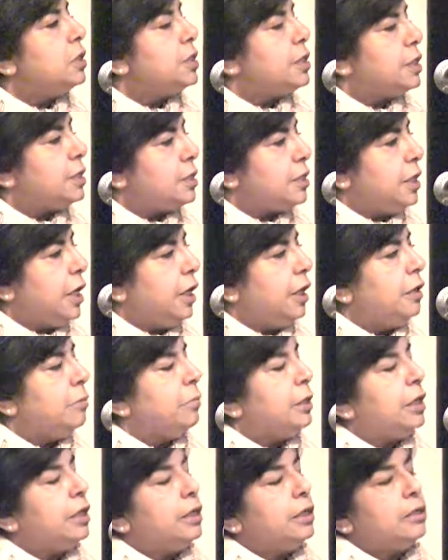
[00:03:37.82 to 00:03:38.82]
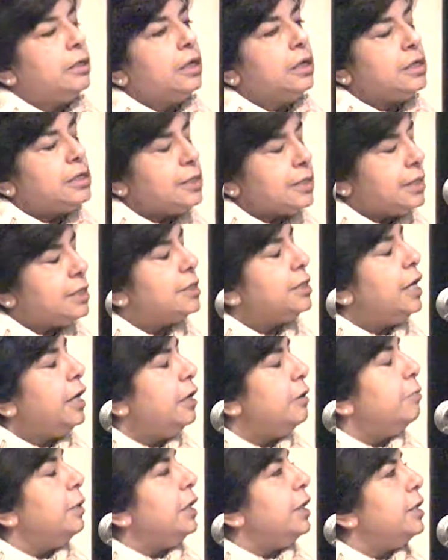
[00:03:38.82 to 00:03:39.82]

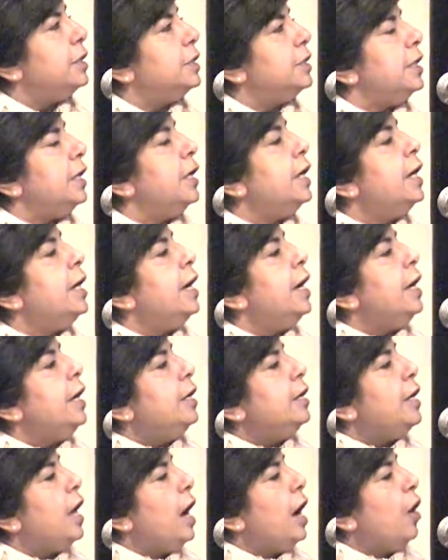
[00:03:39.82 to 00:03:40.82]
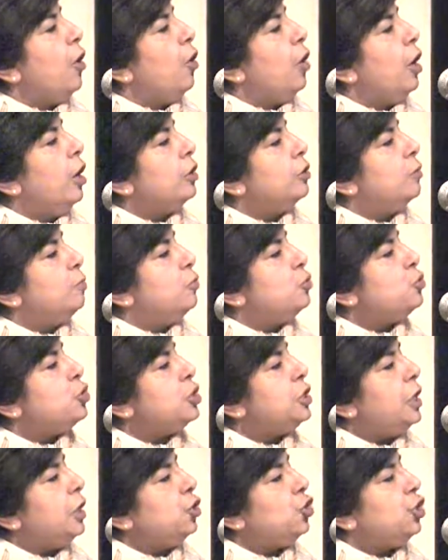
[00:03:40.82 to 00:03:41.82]
sustainability. Now, the
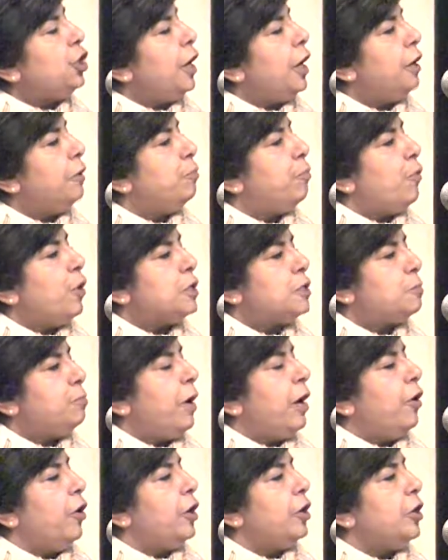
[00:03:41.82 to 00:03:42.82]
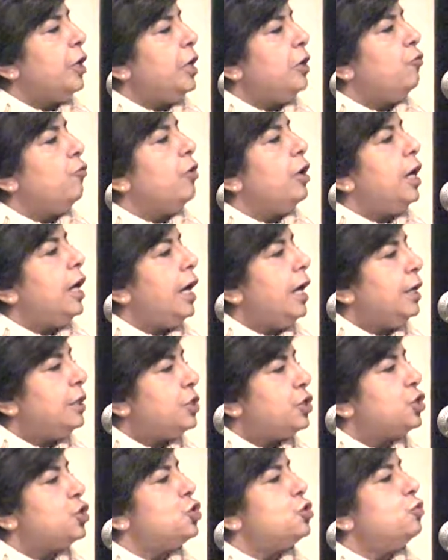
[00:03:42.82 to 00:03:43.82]
boosting shared prosperity
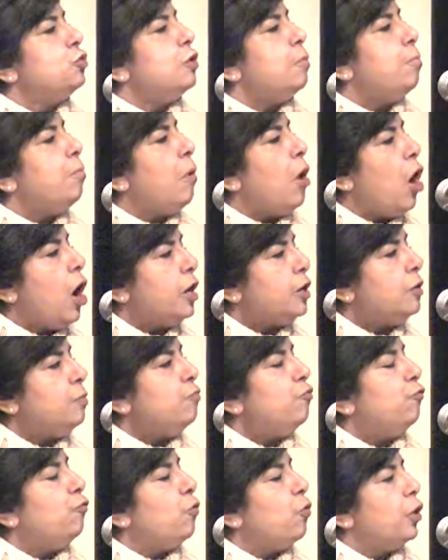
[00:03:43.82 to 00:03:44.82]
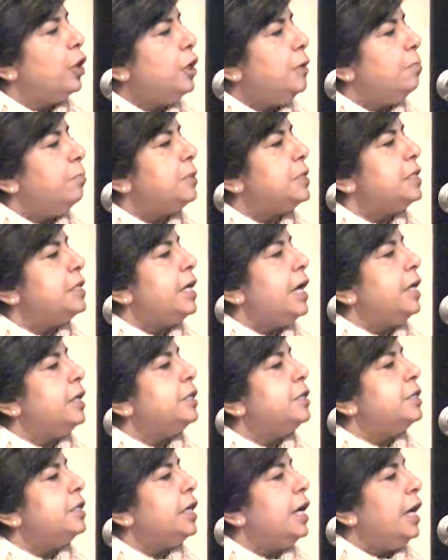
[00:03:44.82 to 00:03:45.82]
relates to the bottom
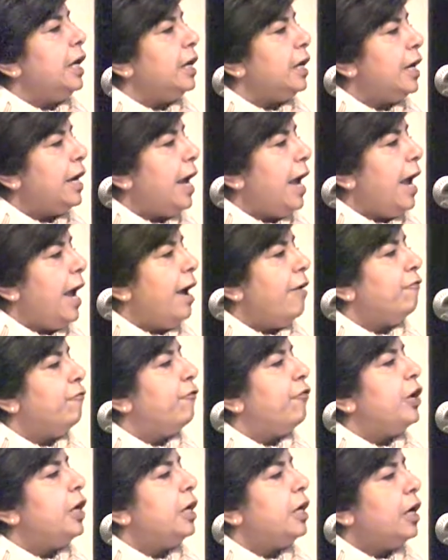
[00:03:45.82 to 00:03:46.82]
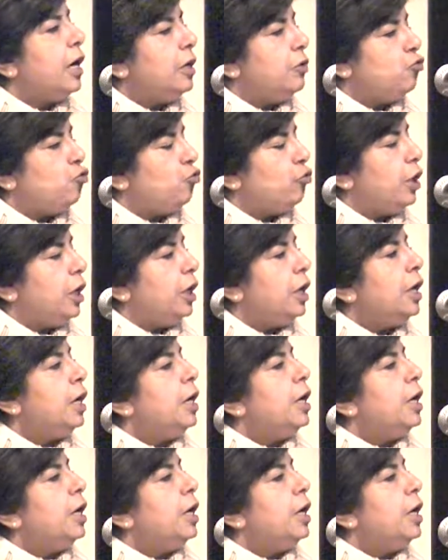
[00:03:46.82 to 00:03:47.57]
40% in every country.